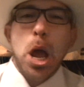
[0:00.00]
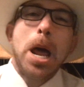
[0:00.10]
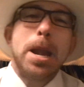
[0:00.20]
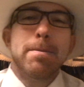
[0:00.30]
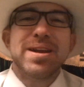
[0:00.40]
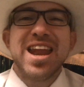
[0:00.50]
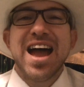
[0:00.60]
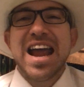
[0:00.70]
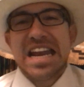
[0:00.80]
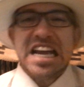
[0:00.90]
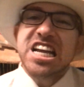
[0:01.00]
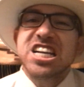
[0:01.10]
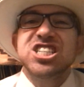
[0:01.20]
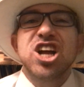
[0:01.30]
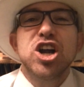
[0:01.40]
Number 9,
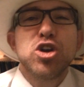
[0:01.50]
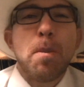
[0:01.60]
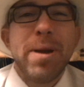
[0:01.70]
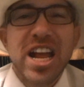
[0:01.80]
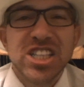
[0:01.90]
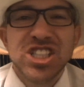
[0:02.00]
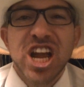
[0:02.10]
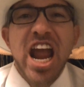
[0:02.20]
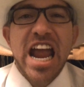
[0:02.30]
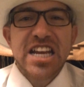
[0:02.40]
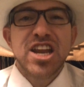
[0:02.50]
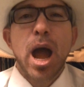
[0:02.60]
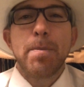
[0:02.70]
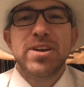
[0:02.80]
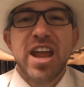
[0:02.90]
is Hunter Pence a
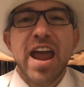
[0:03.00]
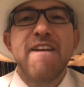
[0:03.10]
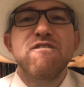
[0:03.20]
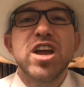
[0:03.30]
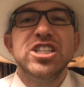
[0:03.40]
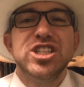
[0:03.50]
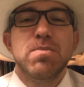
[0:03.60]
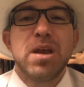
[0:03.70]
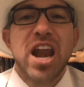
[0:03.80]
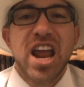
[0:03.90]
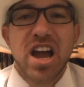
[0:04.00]
top 10 fantasy player?